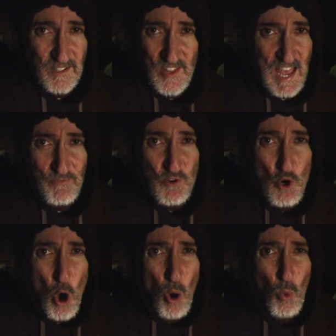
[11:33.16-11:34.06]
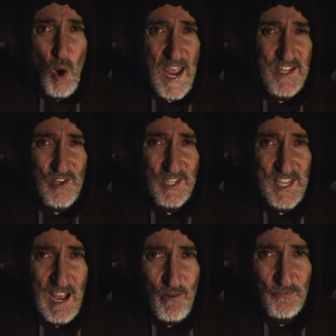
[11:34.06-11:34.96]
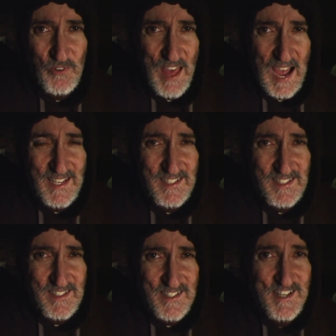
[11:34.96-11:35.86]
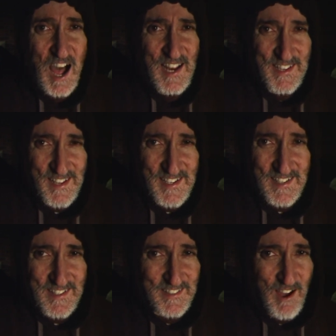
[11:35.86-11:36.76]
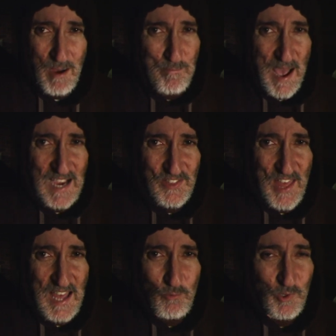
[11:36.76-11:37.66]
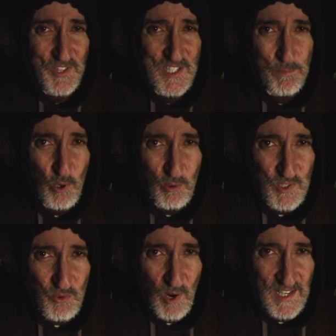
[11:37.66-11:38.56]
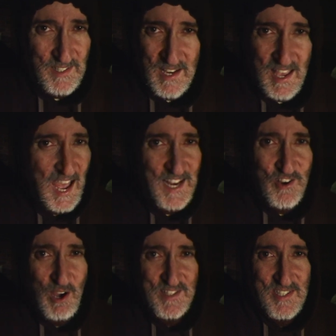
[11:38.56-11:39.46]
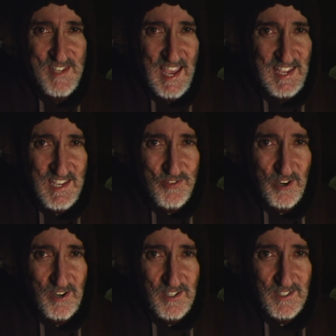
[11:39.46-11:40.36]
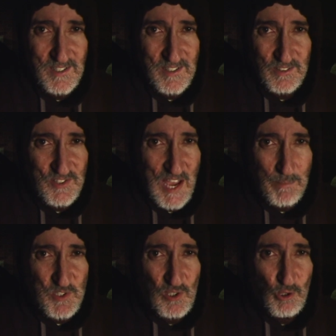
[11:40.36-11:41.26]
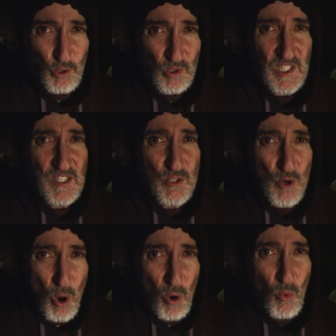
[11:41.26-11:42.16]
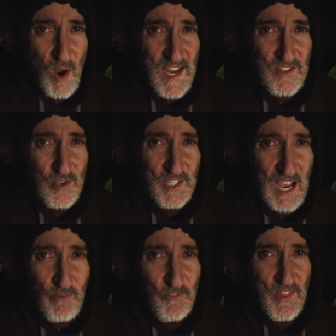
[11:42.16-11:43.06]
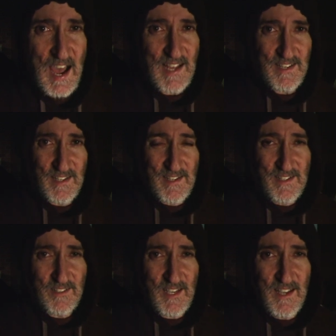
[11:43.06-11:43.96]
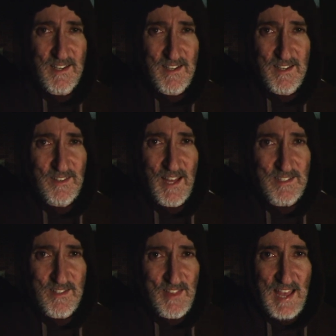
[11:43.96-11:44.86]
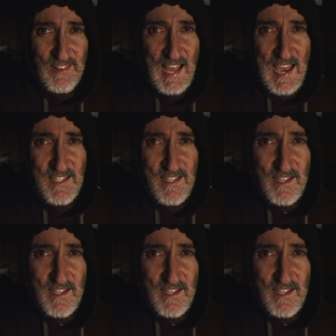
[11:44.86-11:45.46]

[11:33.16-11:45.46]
They have no way to account for that. None. Not back then when this book was written, and not today either. There's absolutely no way to account for that, okay? That lag